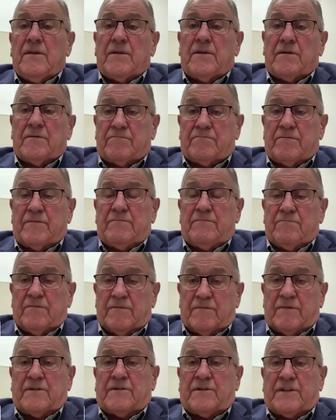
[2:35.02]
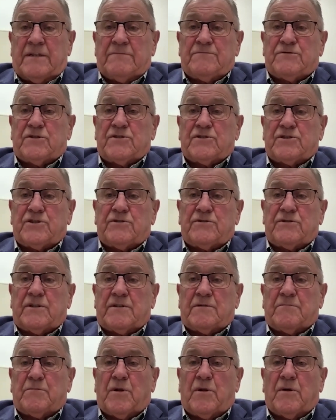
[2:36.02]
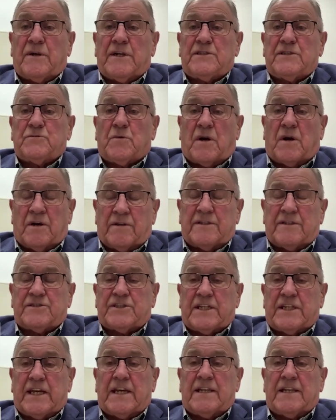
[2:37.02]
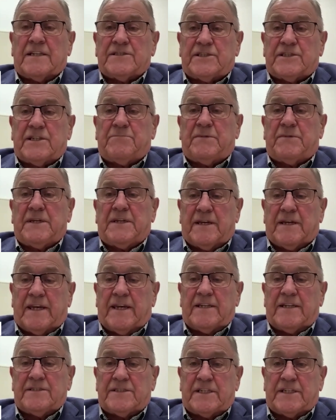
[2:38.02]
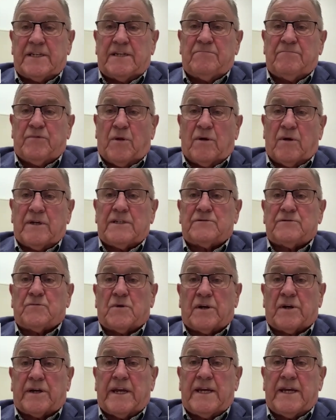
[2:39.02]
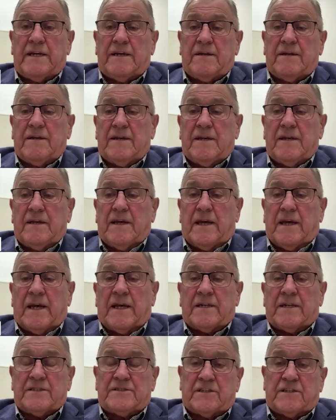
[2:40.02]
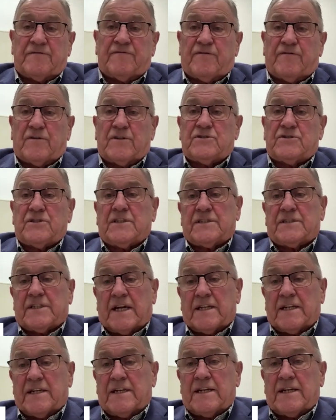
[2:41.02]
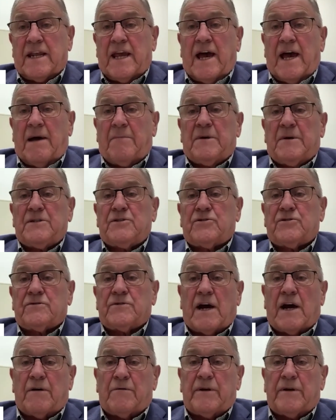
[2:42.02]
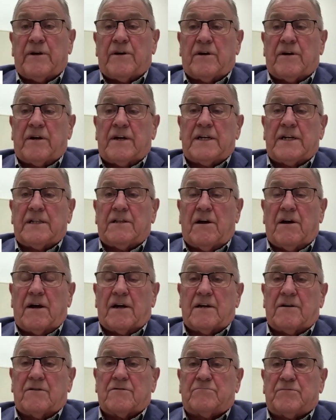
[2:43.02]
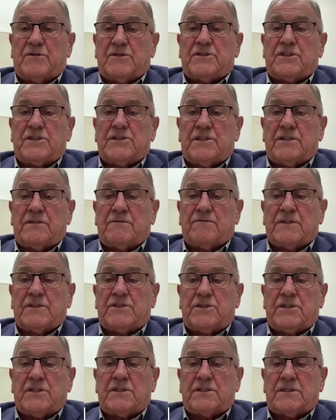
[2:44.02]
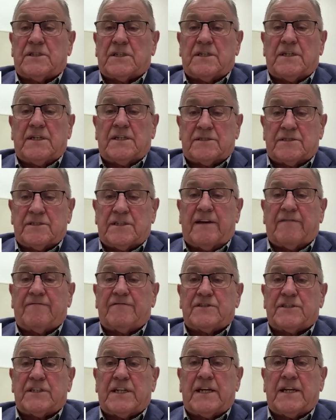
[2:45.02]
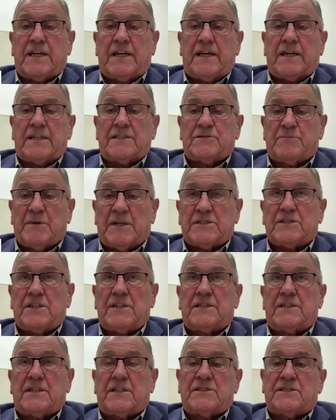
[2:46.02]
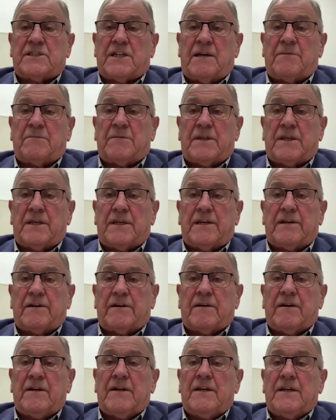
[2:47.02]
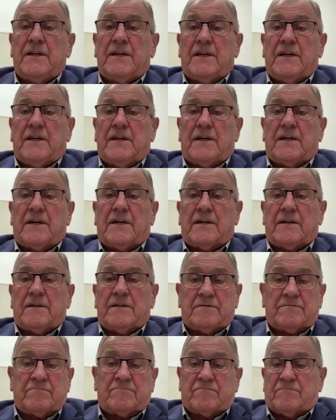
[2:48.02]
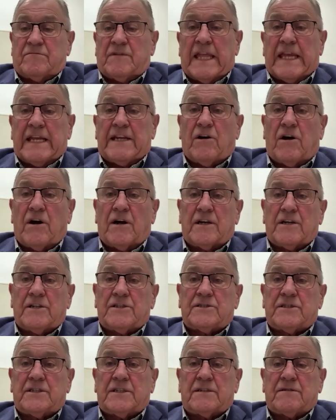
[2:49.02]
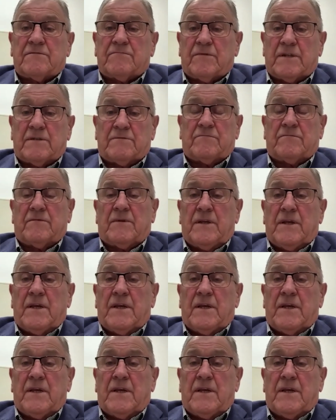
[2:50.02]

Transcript: the the Teamsters Union employees, or the C N and C P K C employees, working. And it's unfortunate that didn't happen. So now we are in a lockout position, which is uh, it's devastating, especially at this time of the year, uh, in late August and in